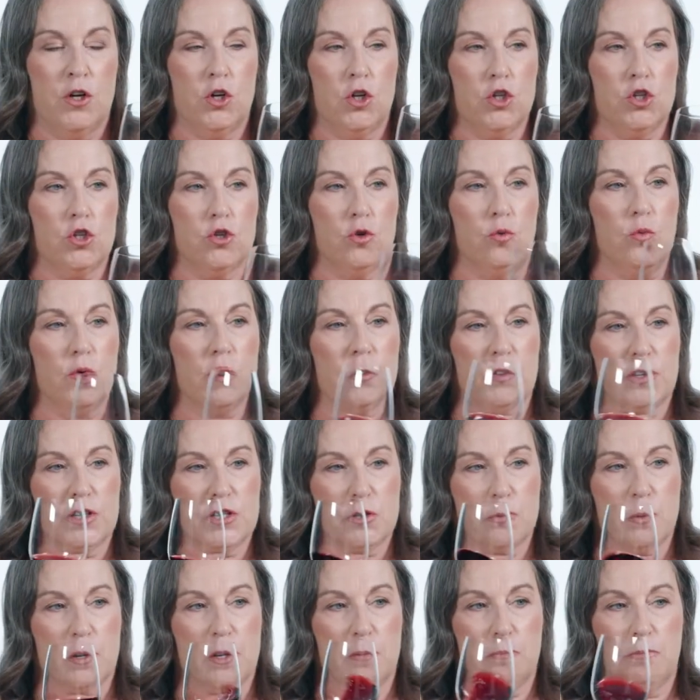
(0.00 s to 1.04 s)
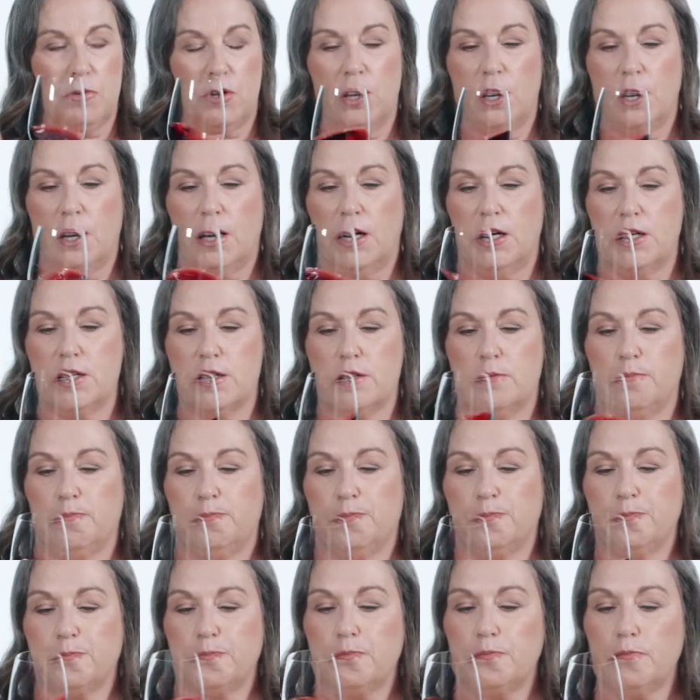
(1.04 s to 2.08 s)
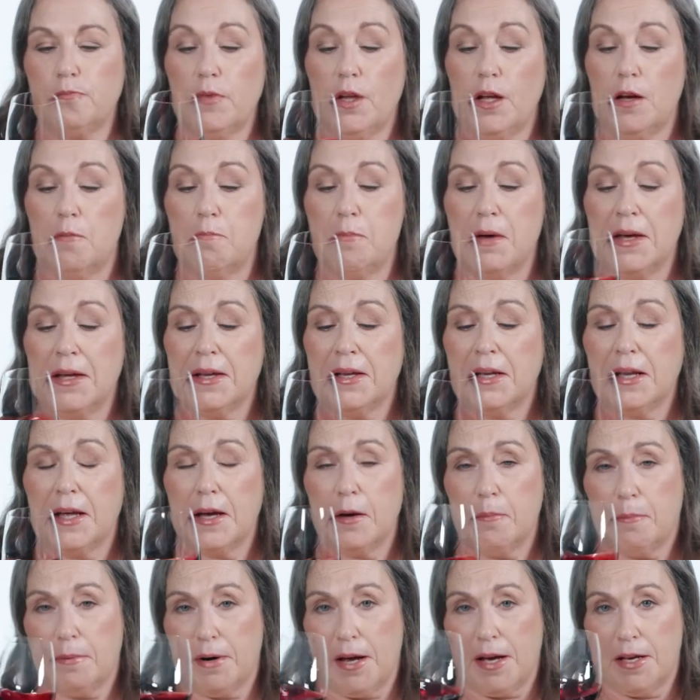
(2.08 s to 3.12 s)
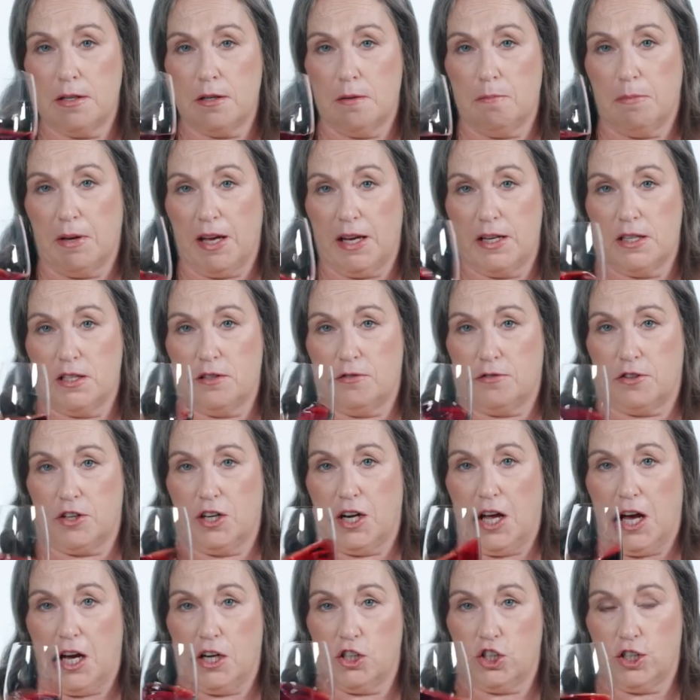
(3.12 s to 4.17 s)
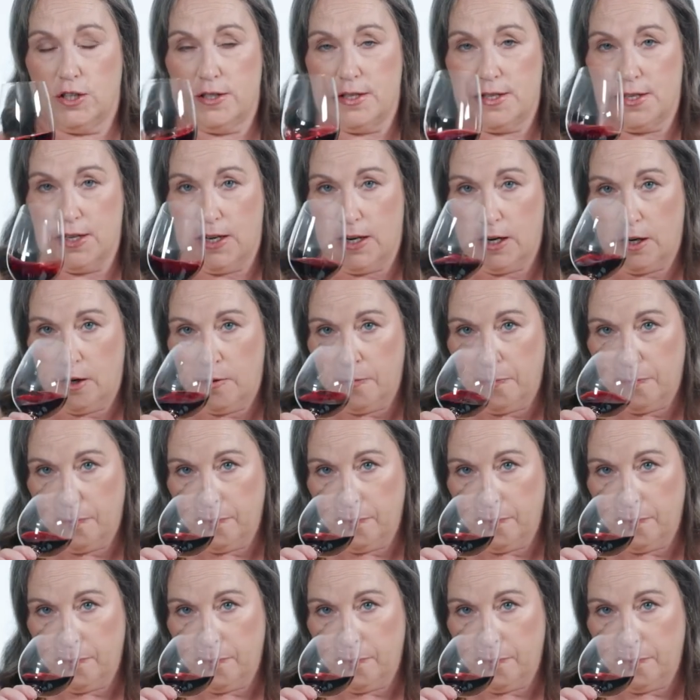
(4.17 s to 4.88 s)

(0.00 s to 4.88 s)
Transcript: So with this, we're in Priorat, mainly a blend of Grenache and Syrah,